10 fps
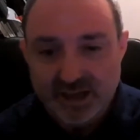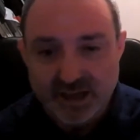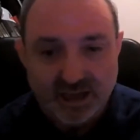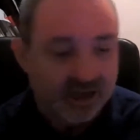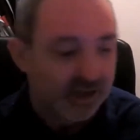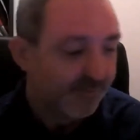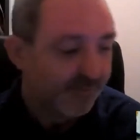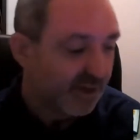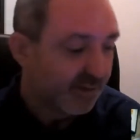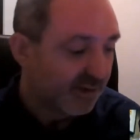So
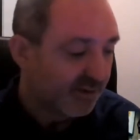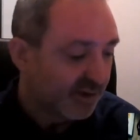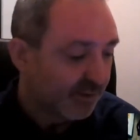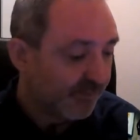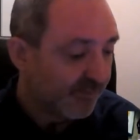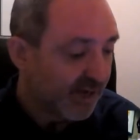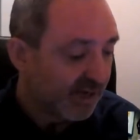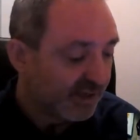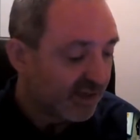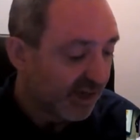they're usually
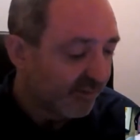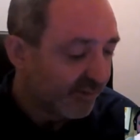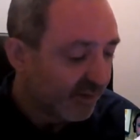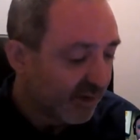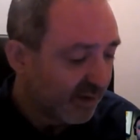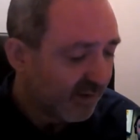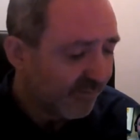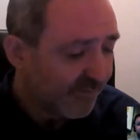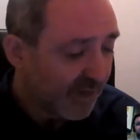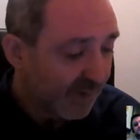fairly safe.
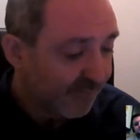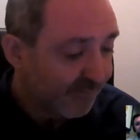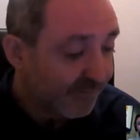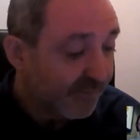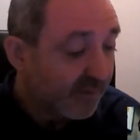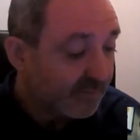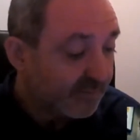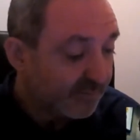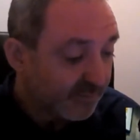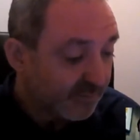
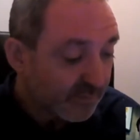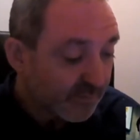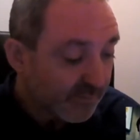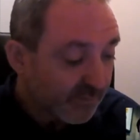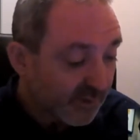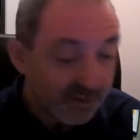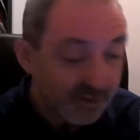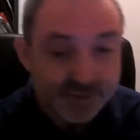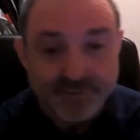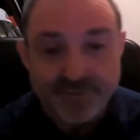You
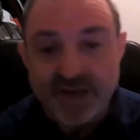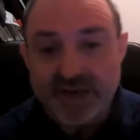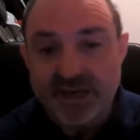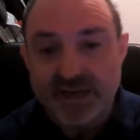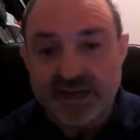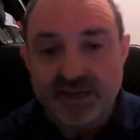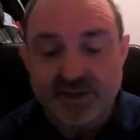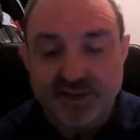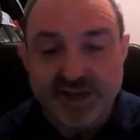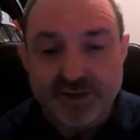need to be fairly
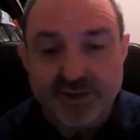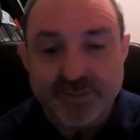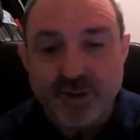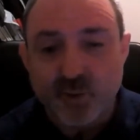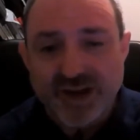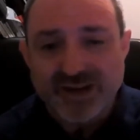generic about where you